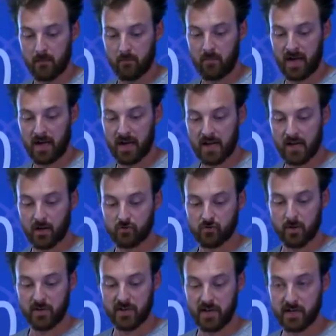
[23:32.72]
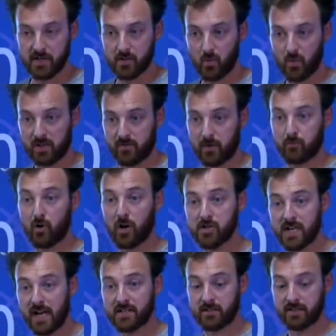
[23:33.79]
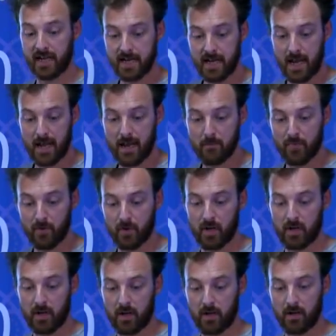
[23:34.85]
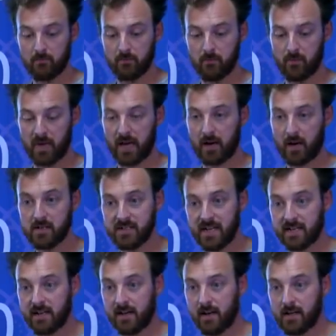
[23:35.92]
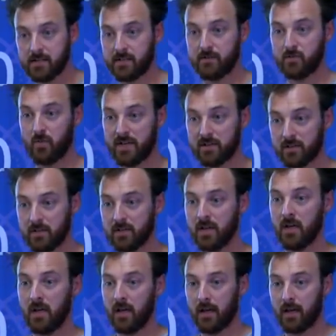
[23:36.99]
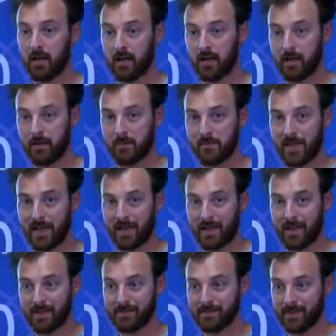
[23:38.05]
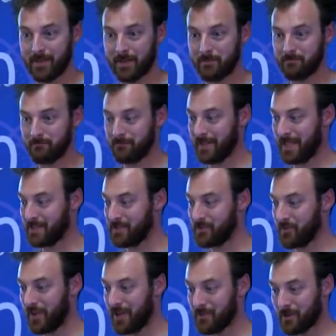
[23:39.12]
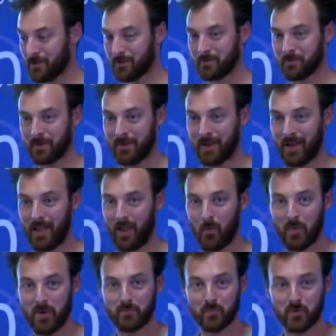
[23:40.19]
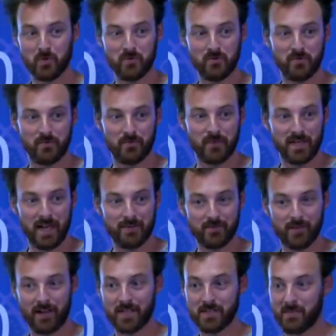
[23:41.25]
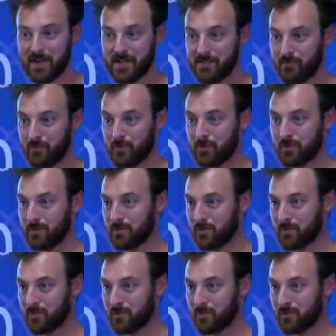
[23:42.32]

by contributing to one of our projects on GitHub, by contacting us on Twitter, and let's together help improve the native client space for